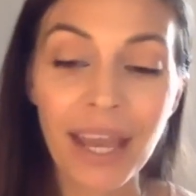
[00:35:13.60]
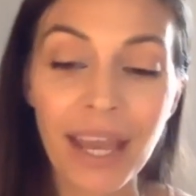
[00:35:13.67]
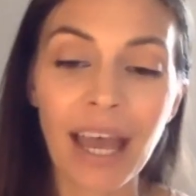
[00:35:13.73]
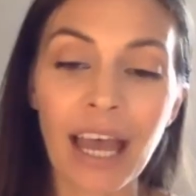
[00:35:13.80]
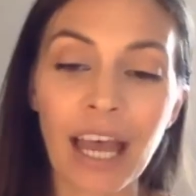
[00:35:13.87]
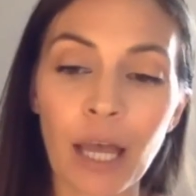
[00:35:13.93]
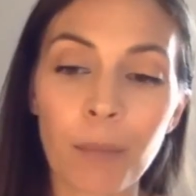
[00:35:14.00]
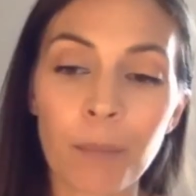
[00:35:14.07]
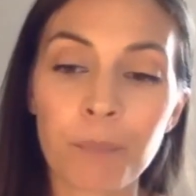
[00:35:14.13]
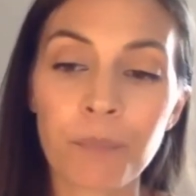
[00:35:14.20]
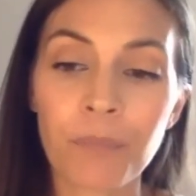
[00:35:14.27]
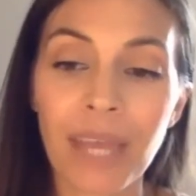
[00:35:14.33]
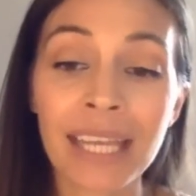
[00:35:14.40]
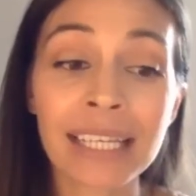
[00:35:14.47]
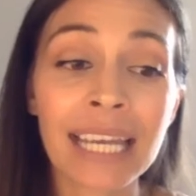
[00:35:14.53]
And
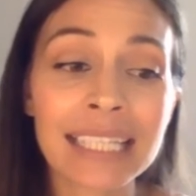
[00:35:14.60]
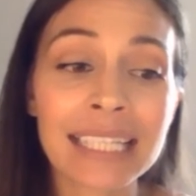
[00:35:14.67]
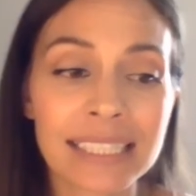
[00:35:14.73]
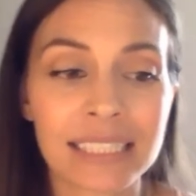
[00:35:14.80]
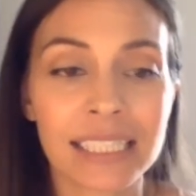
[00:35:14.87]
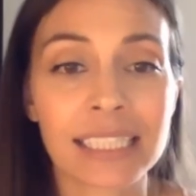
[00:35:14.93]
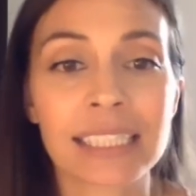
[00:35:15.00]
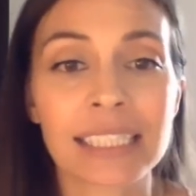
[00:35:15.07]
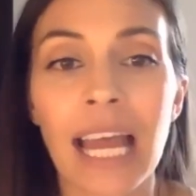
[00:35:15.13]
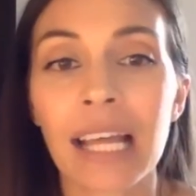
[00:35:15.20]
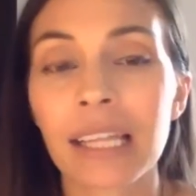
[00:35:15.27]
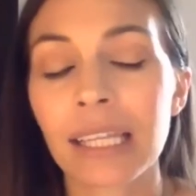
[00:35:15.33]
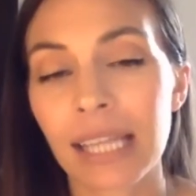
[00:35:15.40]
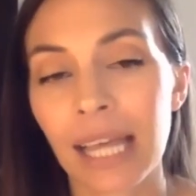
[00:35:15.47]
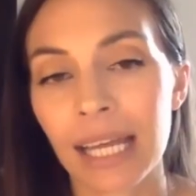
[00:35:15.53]
yes, it's
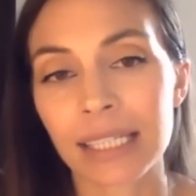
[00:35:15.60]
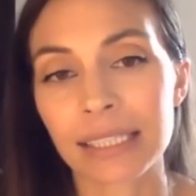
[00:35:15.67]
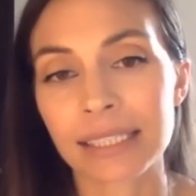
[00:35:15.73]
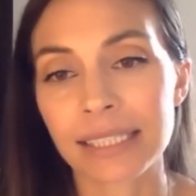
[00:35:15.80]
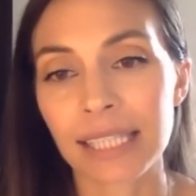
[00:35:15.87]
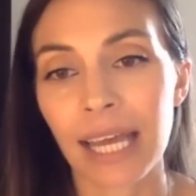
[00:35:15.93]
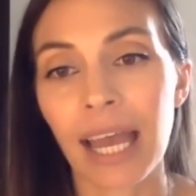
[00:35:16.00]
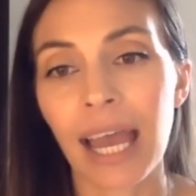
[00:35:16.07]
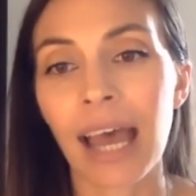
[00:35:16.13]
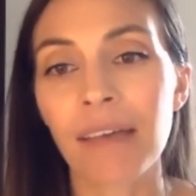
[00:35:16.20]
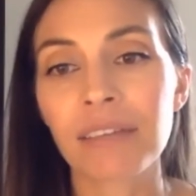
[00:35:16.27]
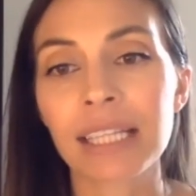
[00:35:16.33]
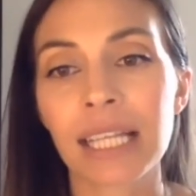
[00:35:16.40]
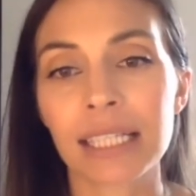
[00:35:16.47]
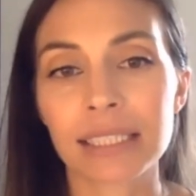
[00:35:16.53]
exactly that. It's that
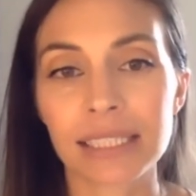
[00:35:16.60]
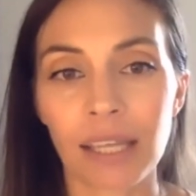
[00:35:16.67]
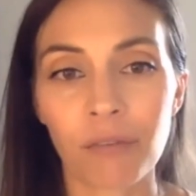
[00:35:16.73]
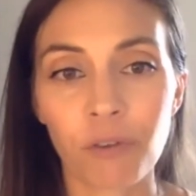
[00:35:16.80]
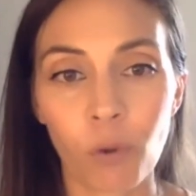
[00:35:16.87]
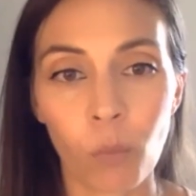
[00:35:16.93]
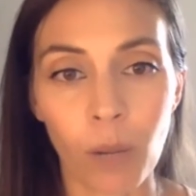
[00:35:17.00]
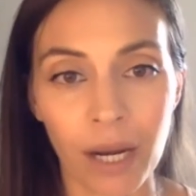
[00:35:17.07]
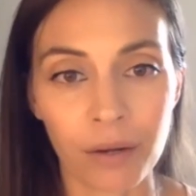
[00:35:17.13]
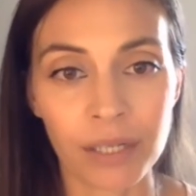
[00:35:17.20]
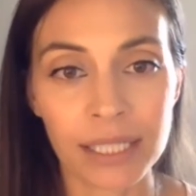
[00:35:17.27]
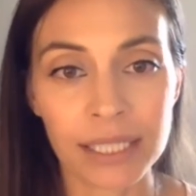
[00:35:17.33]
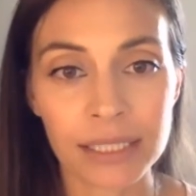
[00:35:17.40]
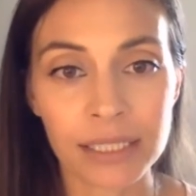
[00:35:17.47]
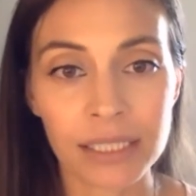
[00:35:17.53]
having that
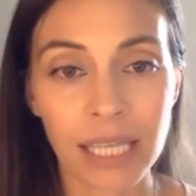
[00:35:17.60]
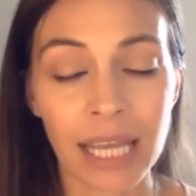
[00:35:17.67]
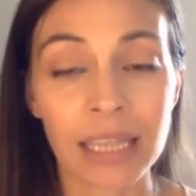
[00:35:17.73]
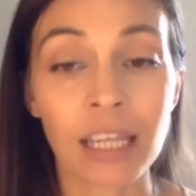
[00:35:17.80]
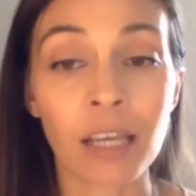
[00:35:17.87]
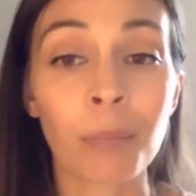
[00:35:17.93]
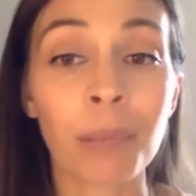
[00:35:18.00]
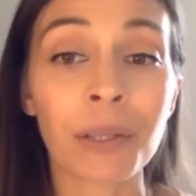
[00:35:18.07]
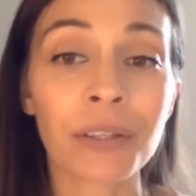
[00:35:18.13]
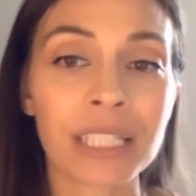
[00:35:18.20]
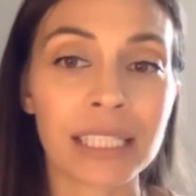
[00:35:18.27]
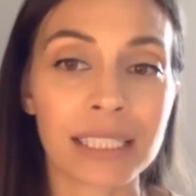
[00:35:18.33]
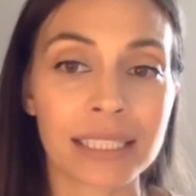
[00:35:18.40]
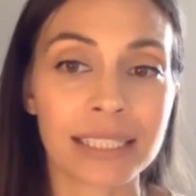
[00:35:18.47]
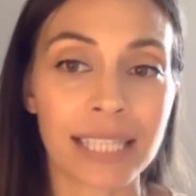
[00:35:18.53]
self-awareness and the ability
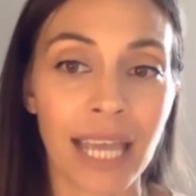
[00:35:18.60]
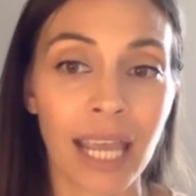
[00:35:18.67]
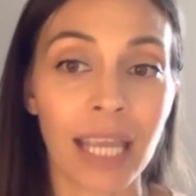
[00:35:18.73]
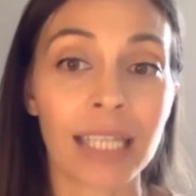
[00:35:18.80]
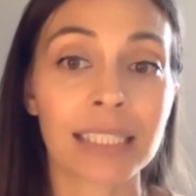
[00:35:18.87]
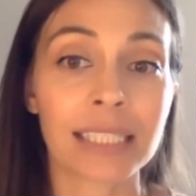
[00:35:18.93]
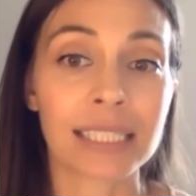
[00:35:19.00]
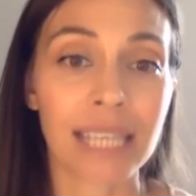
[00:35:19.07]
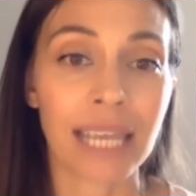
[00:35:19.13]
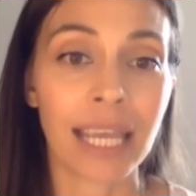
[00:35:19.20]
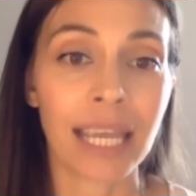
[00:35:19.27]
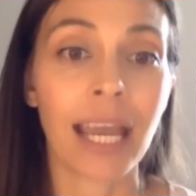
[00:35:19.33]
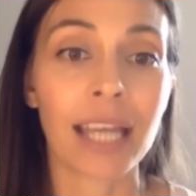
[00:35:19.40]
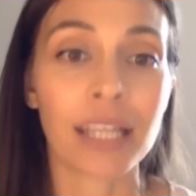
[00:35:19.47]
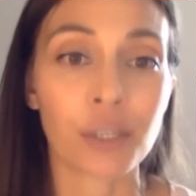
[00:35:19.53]
to say, today
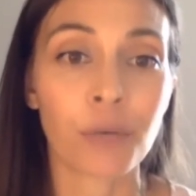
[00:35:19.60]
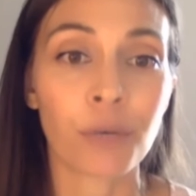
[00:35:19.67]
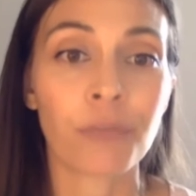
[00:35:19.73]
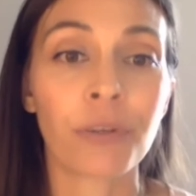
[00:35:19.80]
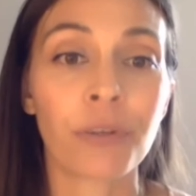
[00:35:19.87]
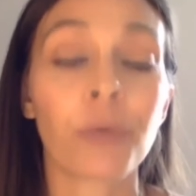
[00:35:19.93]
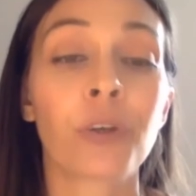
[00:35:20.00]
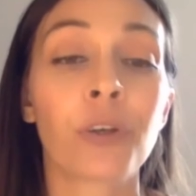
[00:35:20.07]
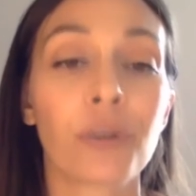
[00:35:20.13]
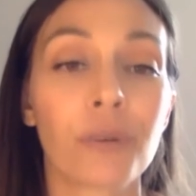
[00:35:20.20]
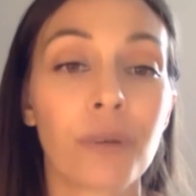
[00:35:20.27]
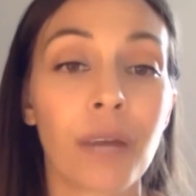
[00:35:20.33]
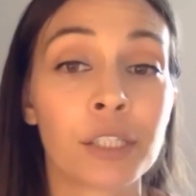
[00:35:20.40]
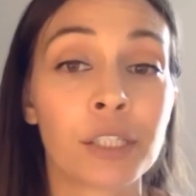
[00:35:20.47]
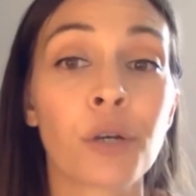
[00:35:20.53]
I
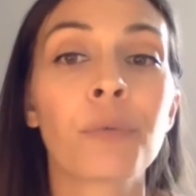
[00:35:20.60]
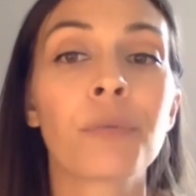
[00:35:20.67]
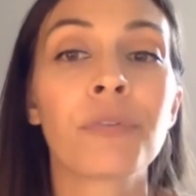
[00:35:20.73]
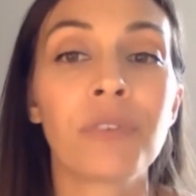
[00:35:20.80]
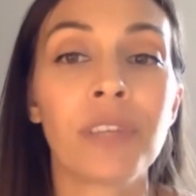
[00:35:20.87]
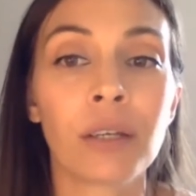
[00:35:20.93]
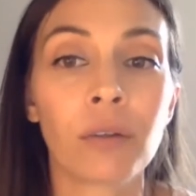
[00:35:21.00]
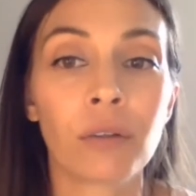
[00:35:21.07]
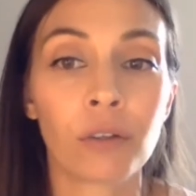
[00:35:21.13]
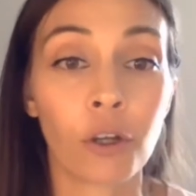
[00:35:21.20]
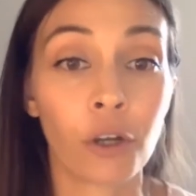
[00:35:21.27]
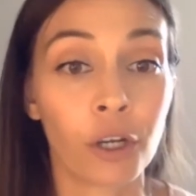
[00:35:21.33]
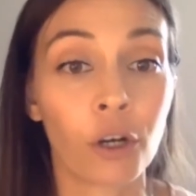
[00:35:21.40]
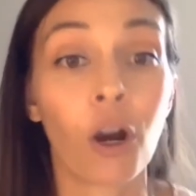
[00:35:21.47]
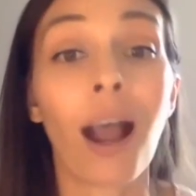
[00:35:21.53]
don't feel
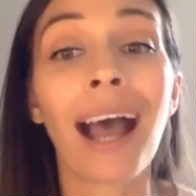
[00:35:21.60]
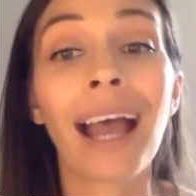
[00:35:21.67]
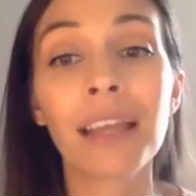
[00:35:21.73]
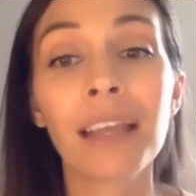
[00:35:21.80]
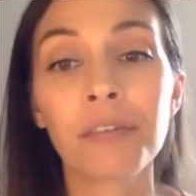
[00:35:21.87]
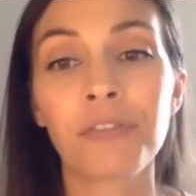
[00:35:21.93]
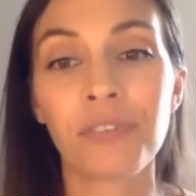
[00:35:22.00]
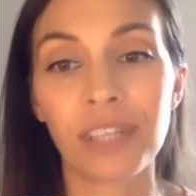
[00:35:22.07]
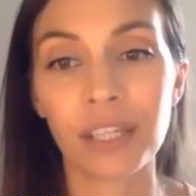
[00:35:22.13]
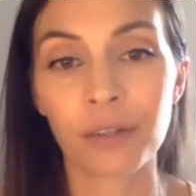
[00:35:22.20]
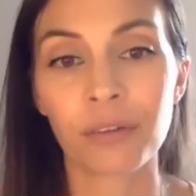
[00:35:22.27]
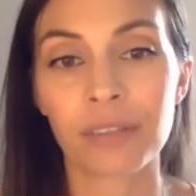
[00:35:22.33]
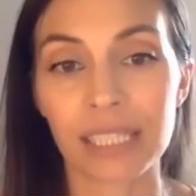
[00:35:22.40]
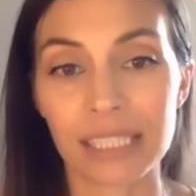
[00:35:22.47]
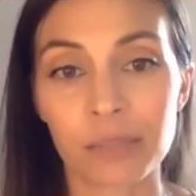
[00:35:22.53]
good, or I
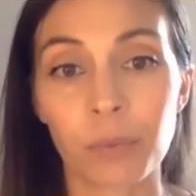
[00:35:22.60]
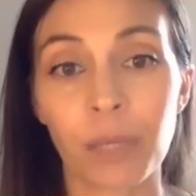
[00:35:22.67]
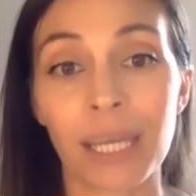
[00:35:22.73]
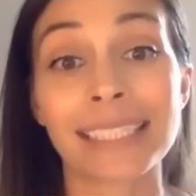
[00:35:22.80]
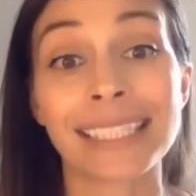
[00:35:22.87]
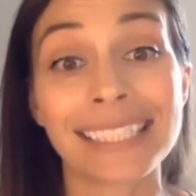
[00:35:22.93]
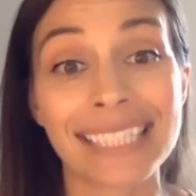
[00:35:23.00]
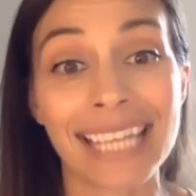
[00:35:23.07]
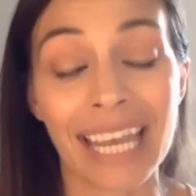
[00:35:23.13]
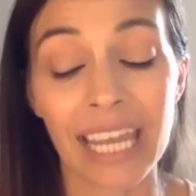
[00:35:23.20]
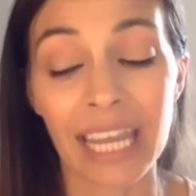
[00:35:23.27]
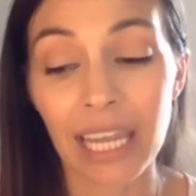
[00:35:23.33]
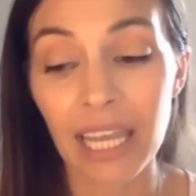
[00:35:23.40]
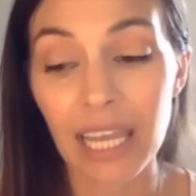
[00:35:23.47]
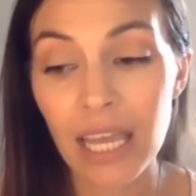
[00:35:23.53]
feel this way
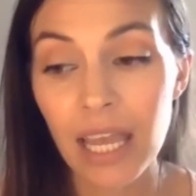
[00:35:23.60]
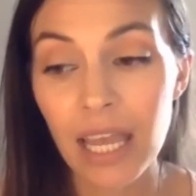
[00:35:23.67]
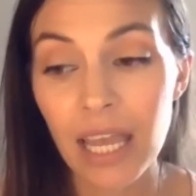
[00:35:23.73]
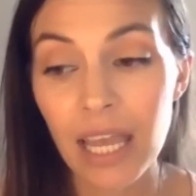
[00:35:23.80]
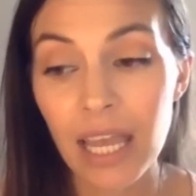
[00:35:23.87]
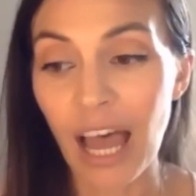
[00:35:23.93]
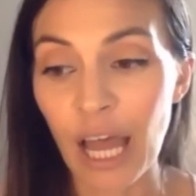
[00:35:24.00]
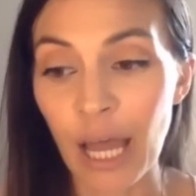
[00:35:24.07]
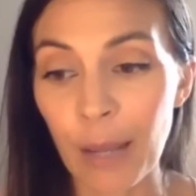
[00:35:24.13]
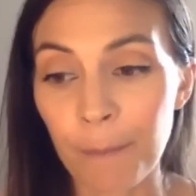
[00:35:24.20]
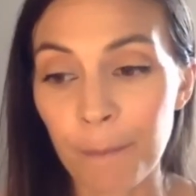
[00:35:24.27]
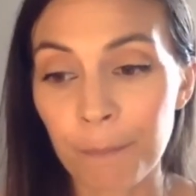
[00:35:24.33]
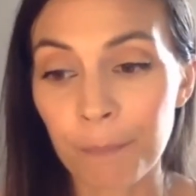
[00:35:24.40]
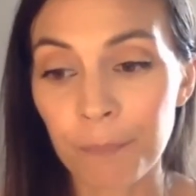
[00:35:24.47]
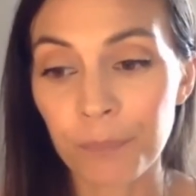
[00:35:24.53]
today.
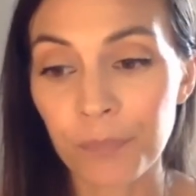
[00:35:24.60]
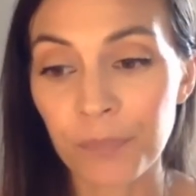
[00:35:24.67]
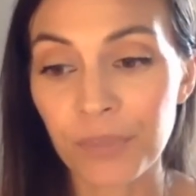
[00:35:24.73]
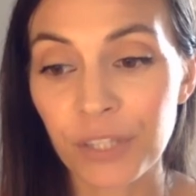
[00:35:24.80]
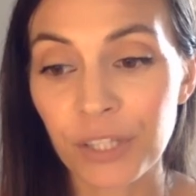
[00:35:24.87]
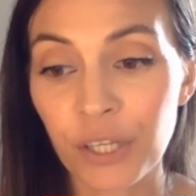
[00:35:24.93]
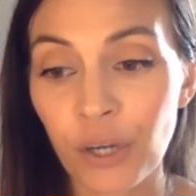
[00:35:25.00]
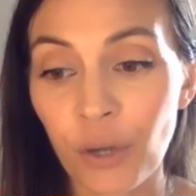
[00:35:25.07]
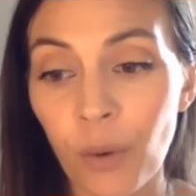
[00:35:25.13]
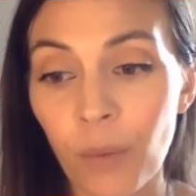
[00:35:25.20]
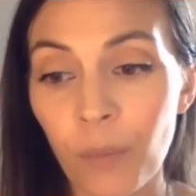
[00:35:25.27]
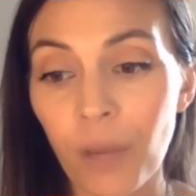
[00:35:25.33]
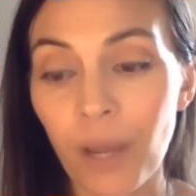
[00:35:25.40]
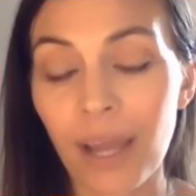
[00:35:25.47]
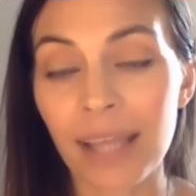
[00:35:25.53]

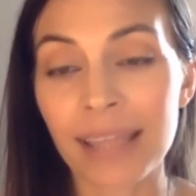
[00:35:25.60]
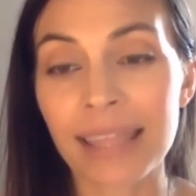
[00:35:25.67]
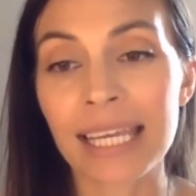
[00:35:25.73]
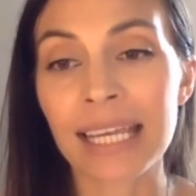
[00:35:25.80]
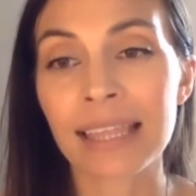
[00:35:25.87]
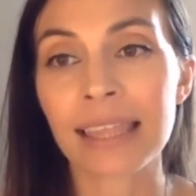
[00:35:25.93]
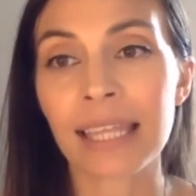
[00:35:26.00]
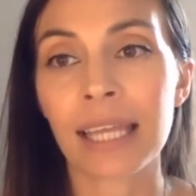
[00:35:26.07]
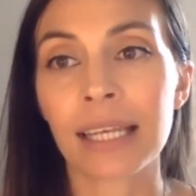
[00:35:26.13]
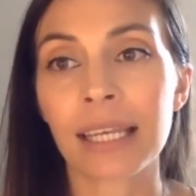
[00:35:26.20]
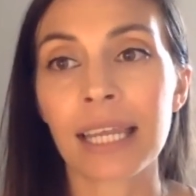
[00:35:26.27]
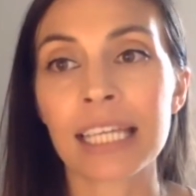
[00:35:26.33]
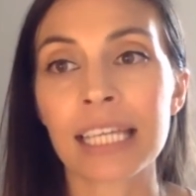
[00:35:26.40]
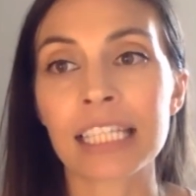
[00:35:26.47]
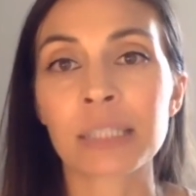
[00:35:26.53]
I think that
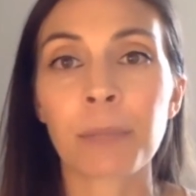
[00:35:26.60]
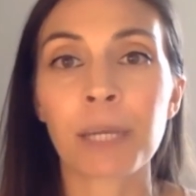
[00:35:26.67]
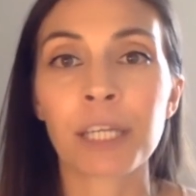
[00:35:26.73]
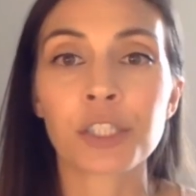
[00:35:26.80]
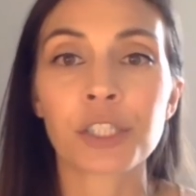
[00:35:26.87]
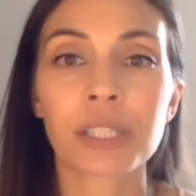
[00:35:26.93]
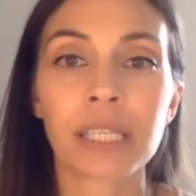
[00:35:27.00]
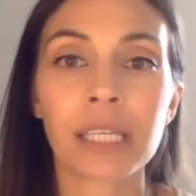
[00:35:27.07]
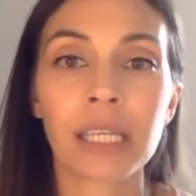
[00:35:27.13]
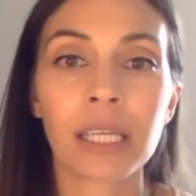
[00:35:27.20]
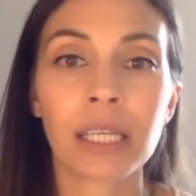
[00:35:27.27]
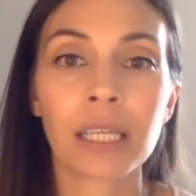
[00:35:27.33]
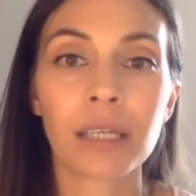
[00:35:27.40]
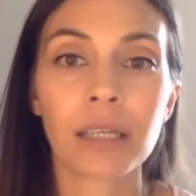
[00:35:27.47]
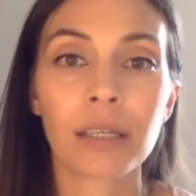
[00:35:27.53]

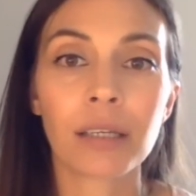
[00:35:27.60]
especially